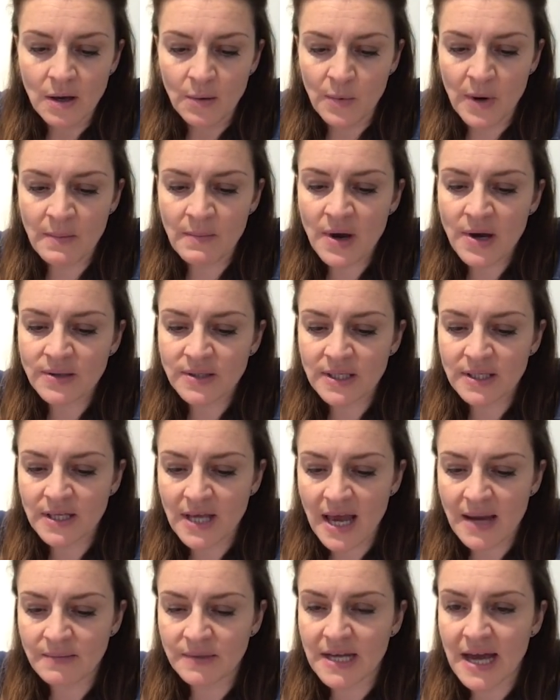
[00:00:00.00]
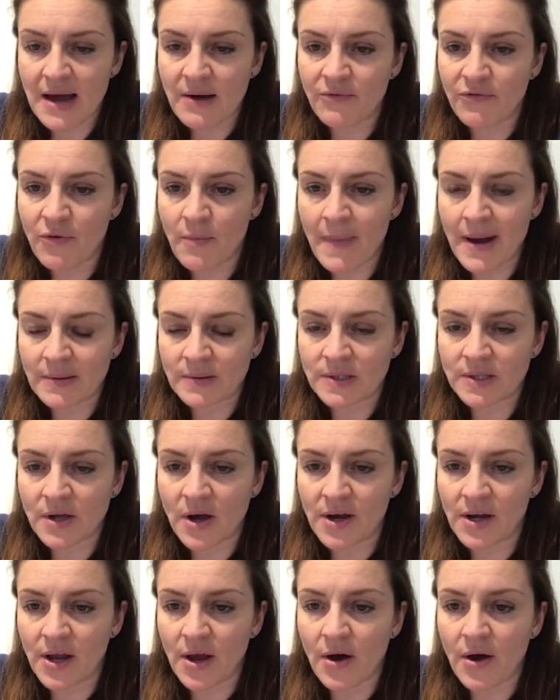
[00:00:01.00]
When Moses came down from Mount
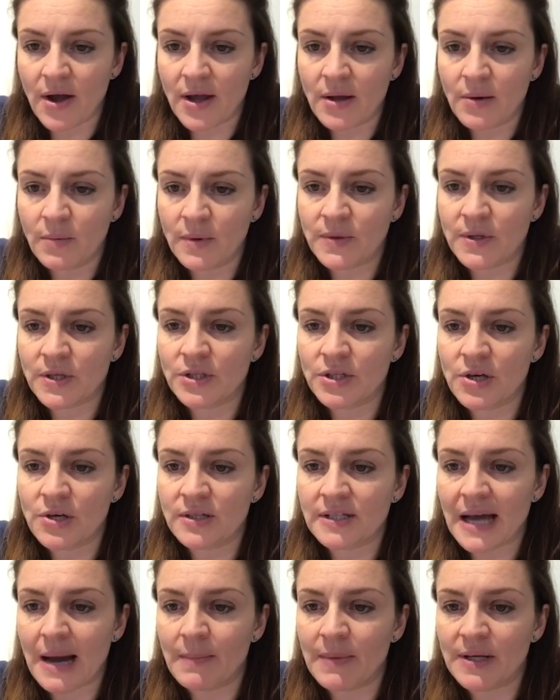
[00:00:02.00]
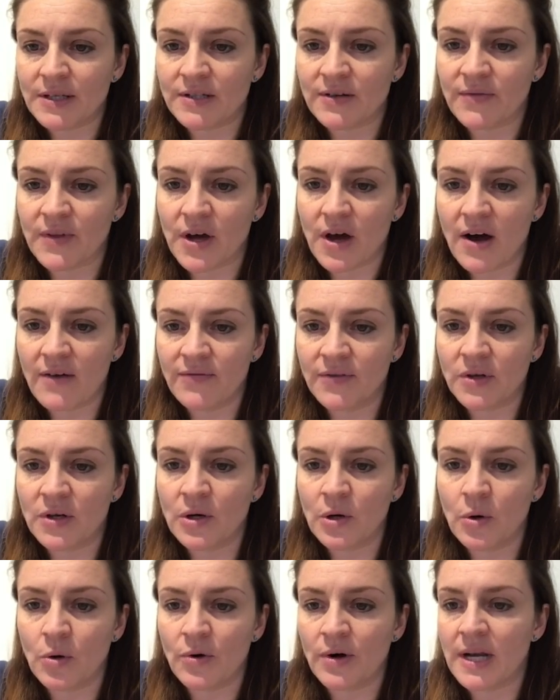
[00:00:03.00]
Sinai with the 2 tablets of the
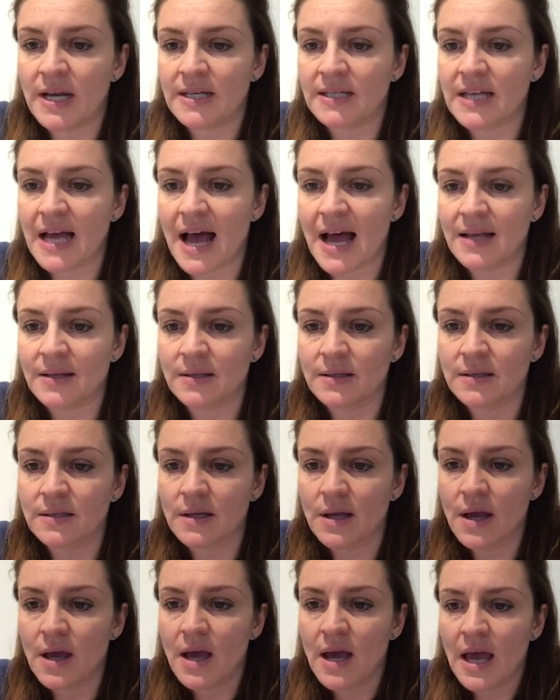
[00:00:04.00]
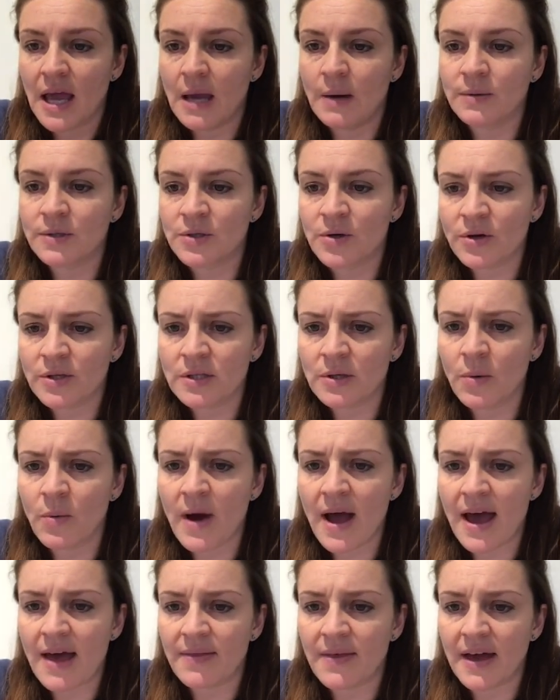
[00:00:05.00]
covenant law in his hands, he was not
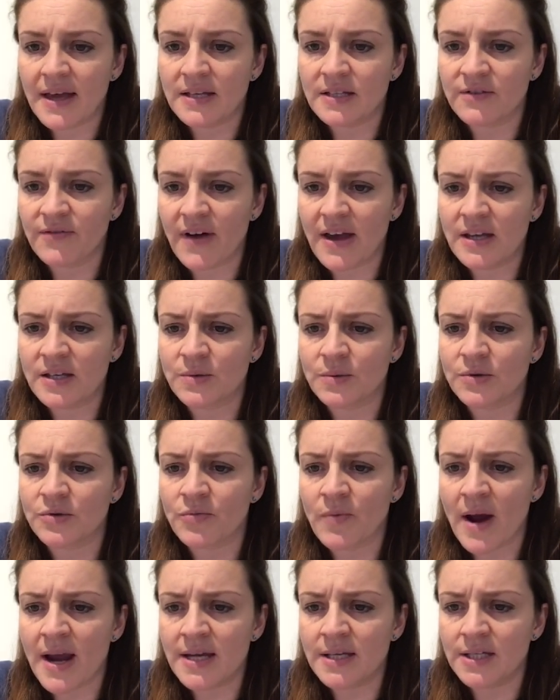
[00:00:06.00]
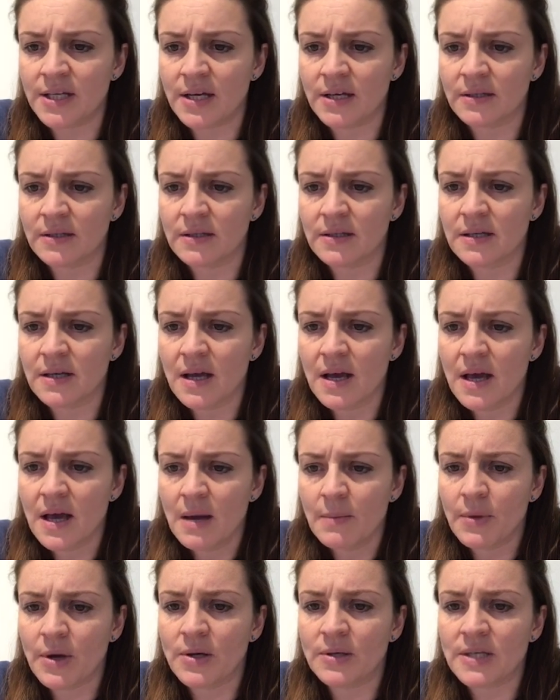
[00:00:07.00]
aware that his face was radiant
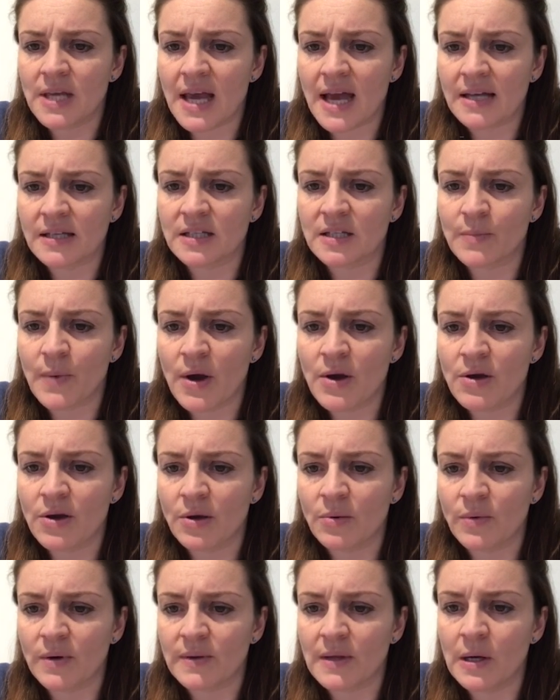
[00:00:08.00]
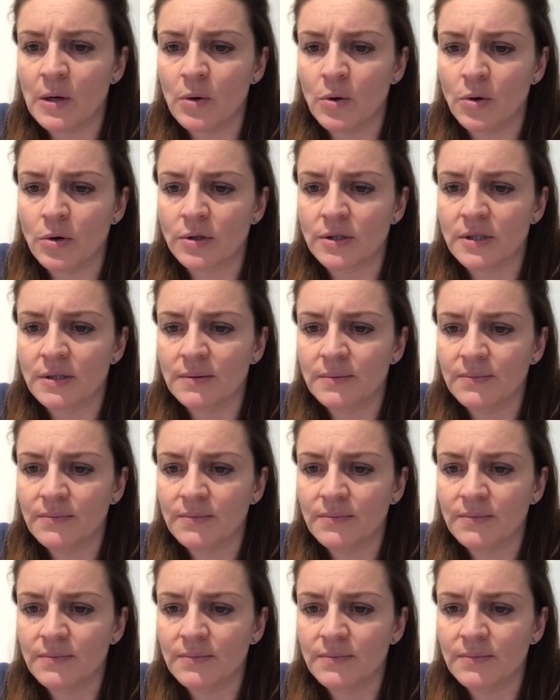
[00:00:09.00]
because he had spoken with the Lord.